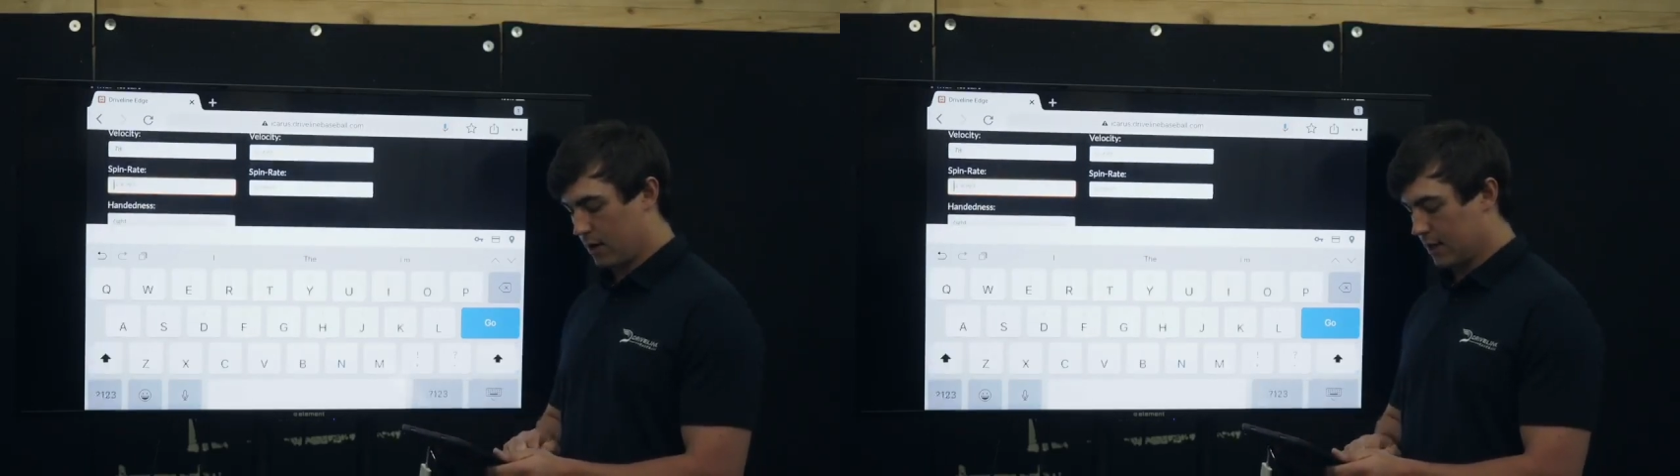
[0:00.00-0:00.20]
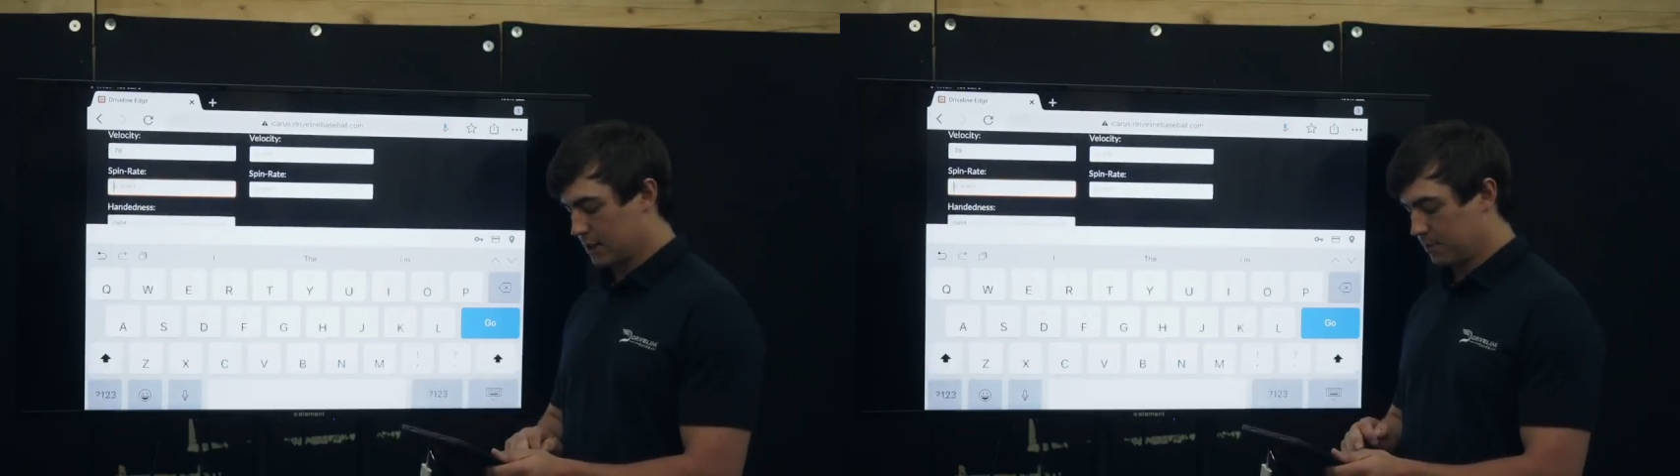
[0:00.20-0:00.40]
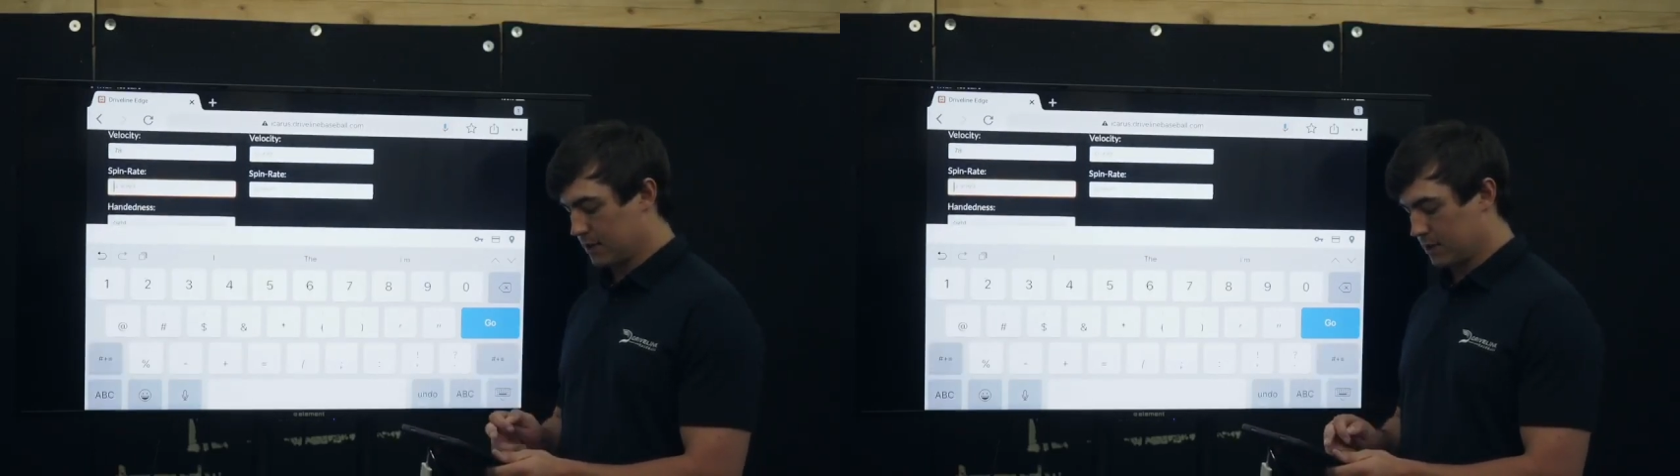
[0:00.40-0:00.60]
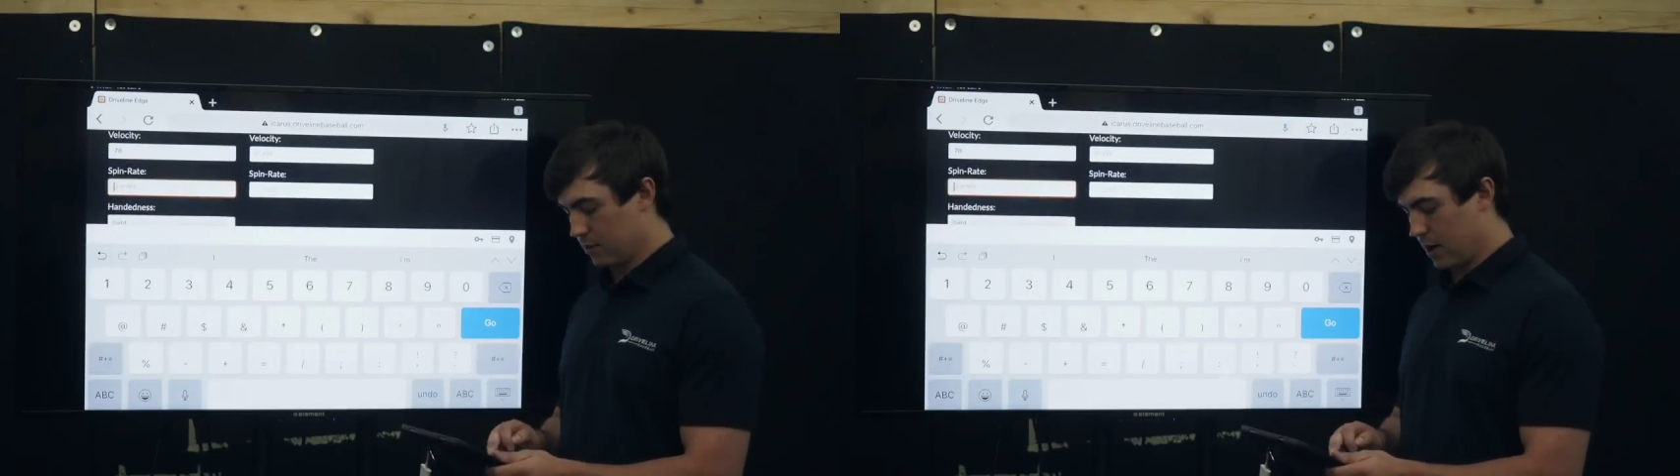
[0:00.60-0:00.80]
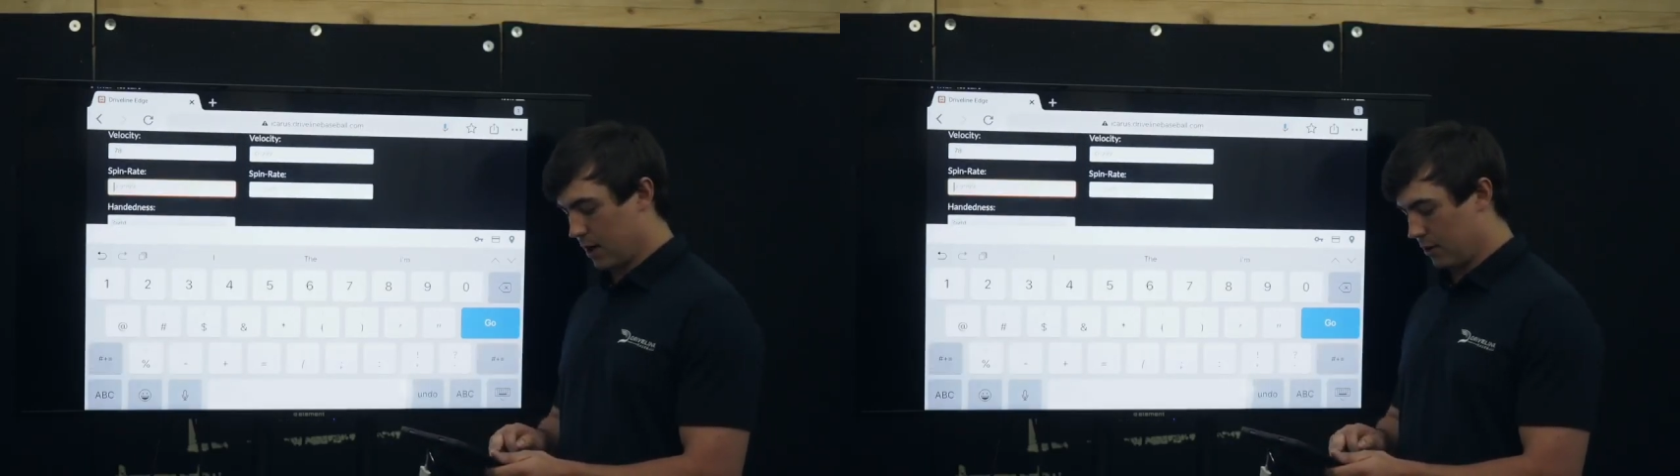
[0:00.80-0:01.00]
and he spins
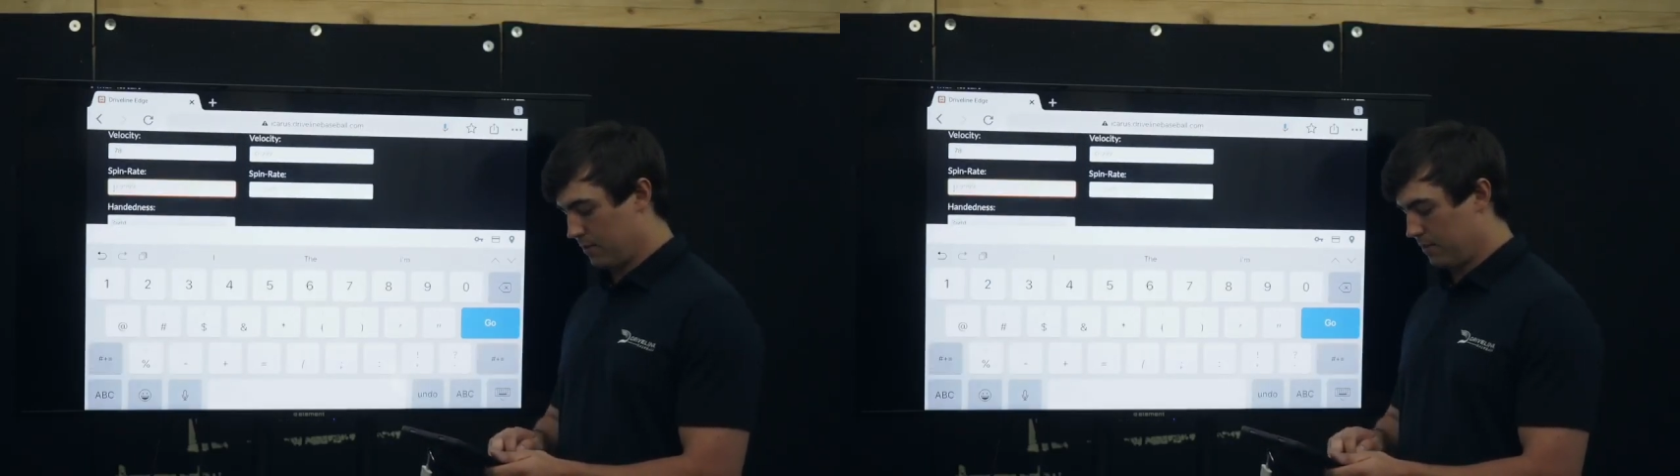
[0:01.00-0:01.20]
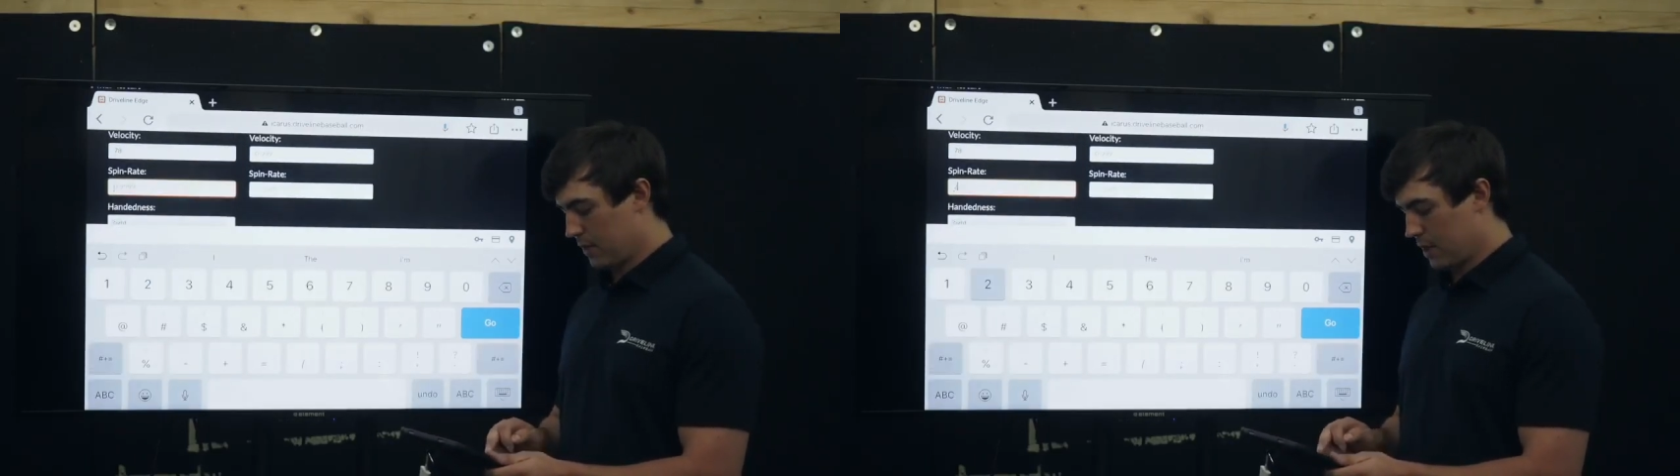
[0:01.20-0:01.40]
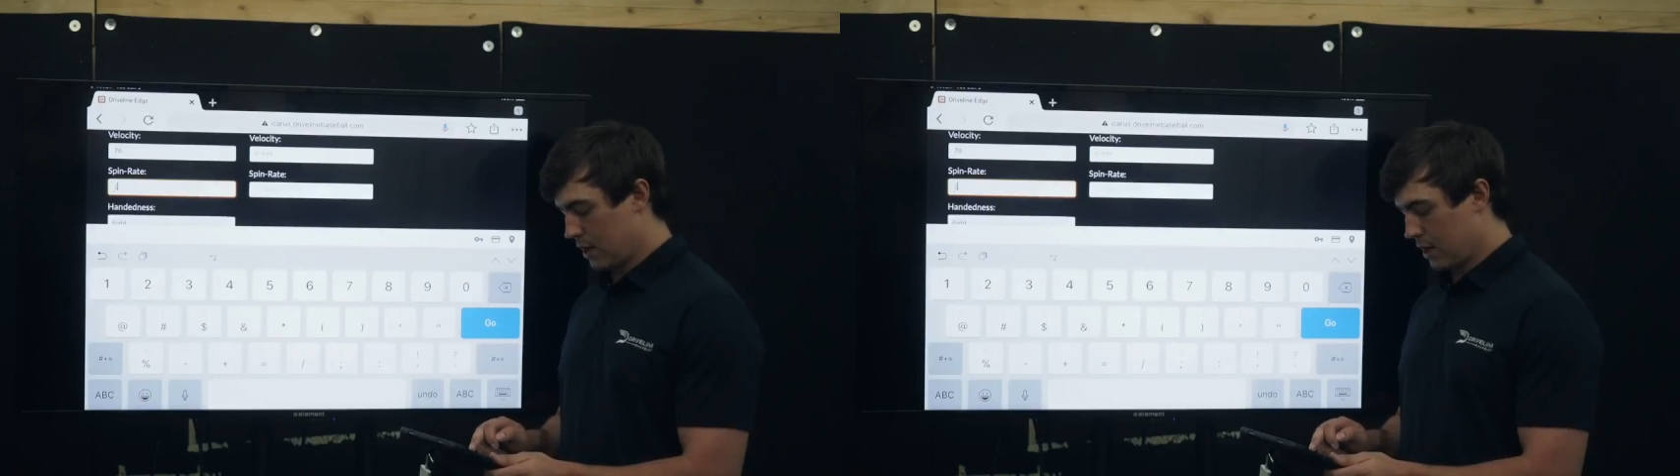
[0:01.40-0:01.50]
it well